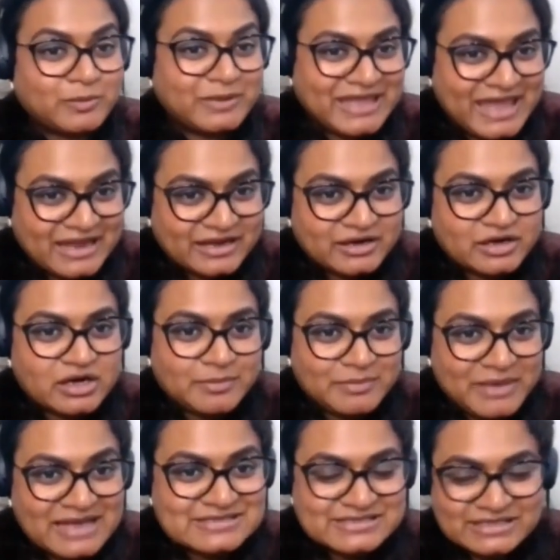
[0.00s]
we can in our
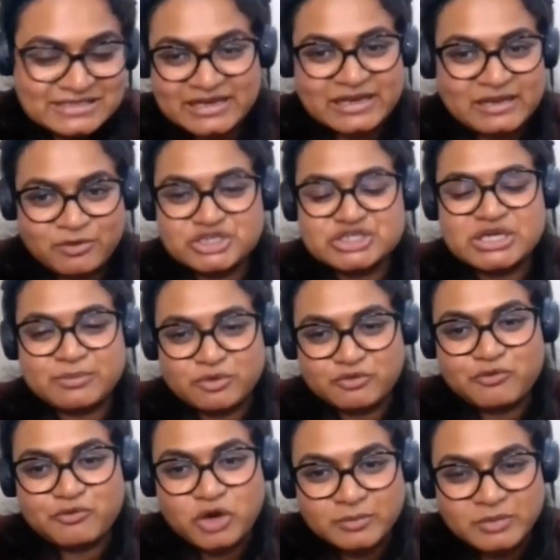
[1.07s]
capacity in any way, shape, or
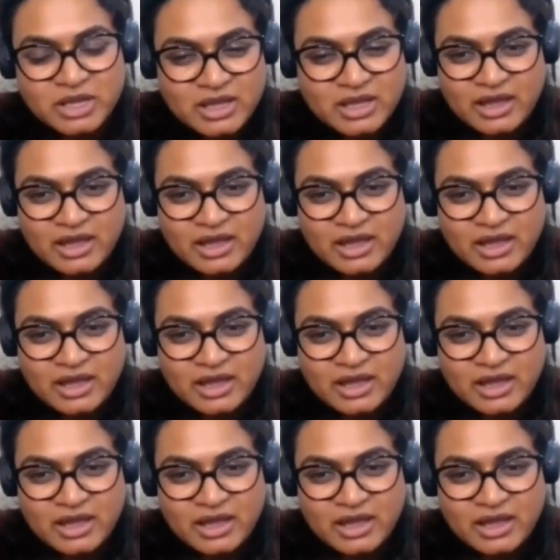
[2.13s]
form.